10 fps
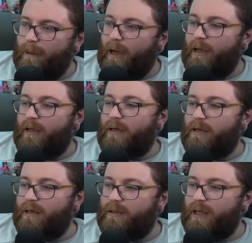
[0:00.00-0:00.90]
Hyena
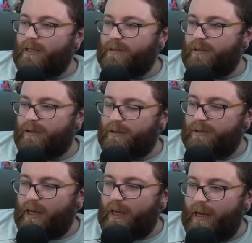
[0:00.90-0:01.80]
can attest to
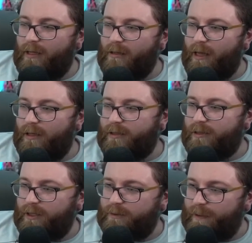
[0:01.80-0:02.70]
this. I had like
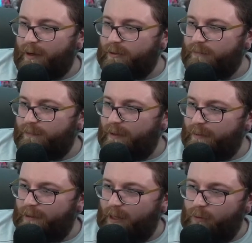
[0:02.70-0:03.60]
6 pairs of them
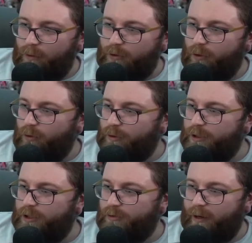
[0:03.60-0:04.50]
and they were torn
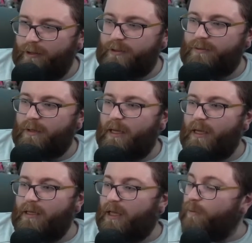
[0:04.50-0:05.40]
to shreds.
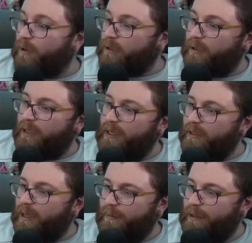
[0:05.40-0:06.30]
They were
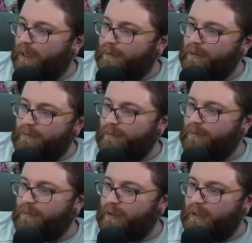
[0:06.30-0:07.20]
clean. I mean, I'm a
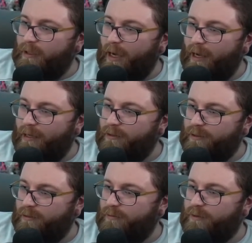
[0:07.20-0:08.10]
clean guy. It's,
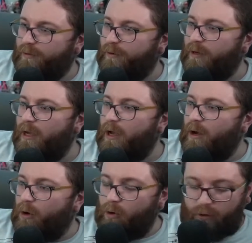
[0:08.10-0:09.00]
they were
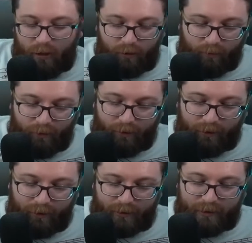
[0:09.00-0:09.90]
old underwear
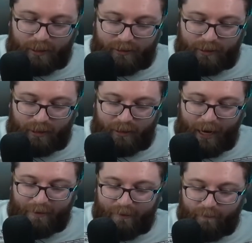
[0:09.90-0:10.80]
in the sense that I'd
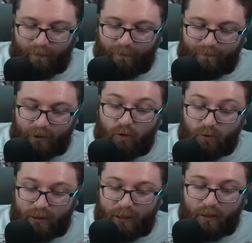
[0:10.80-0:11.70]
had them for a few
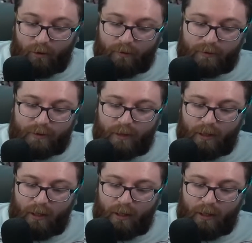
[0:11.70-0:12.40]
years.